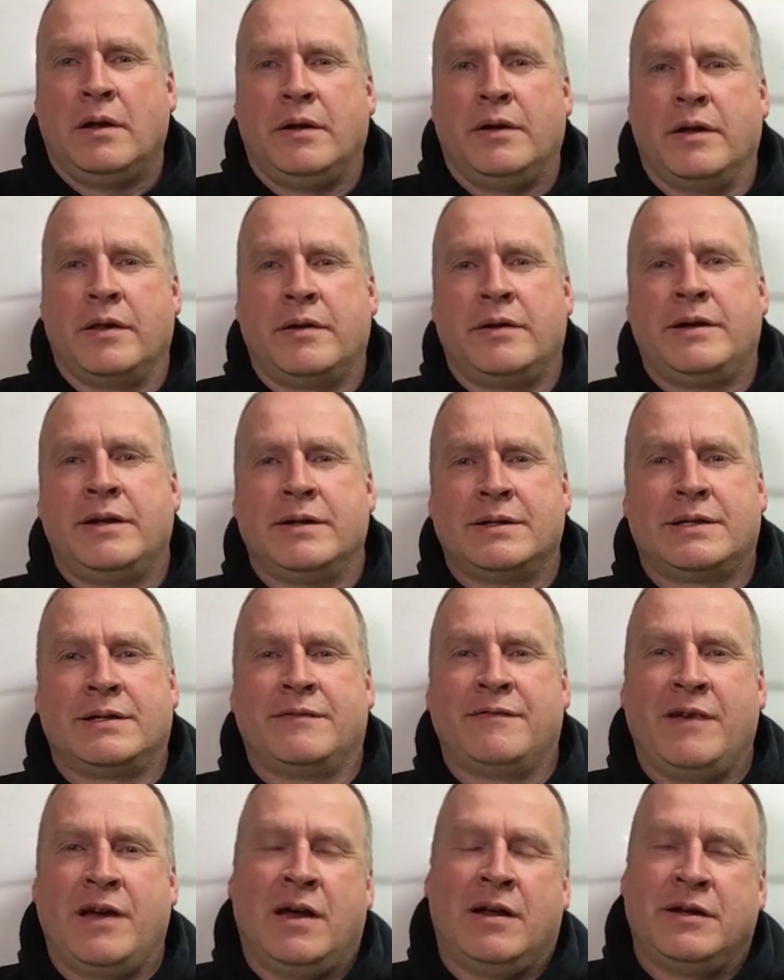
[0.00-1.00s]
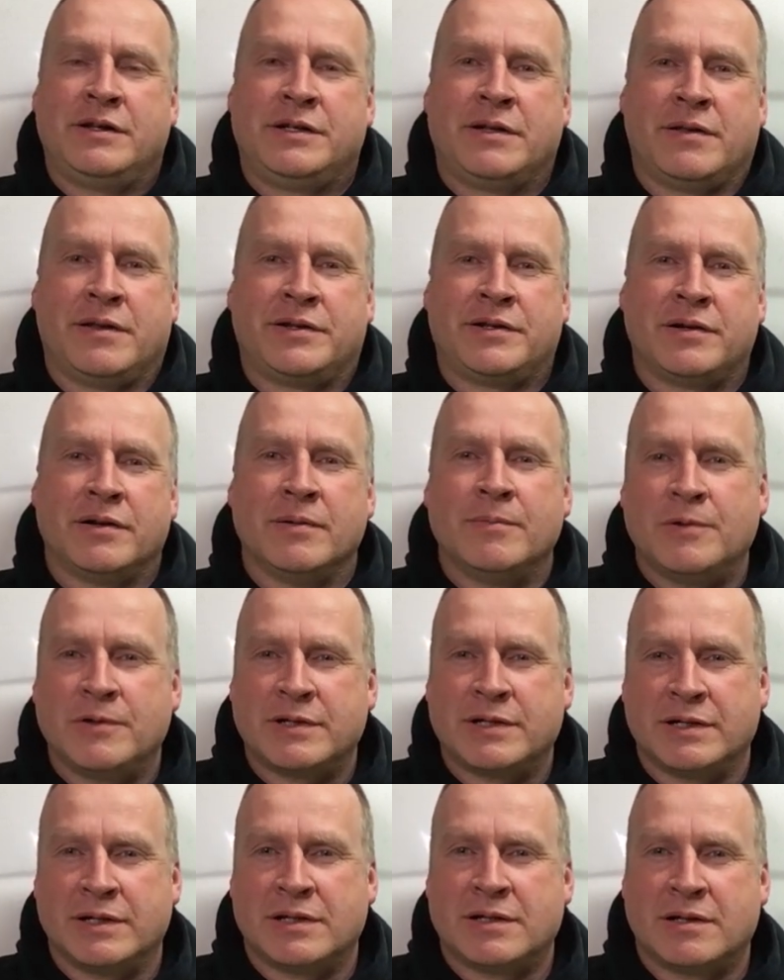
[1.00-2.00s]
Another disadvantage of the turbo
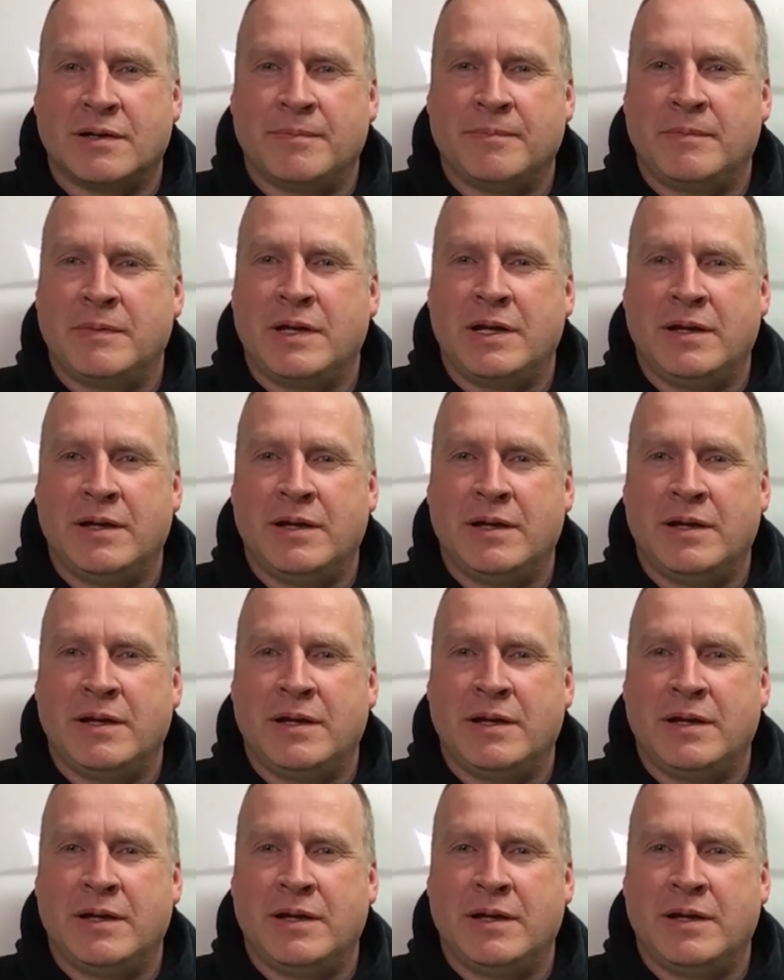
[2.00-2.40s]
system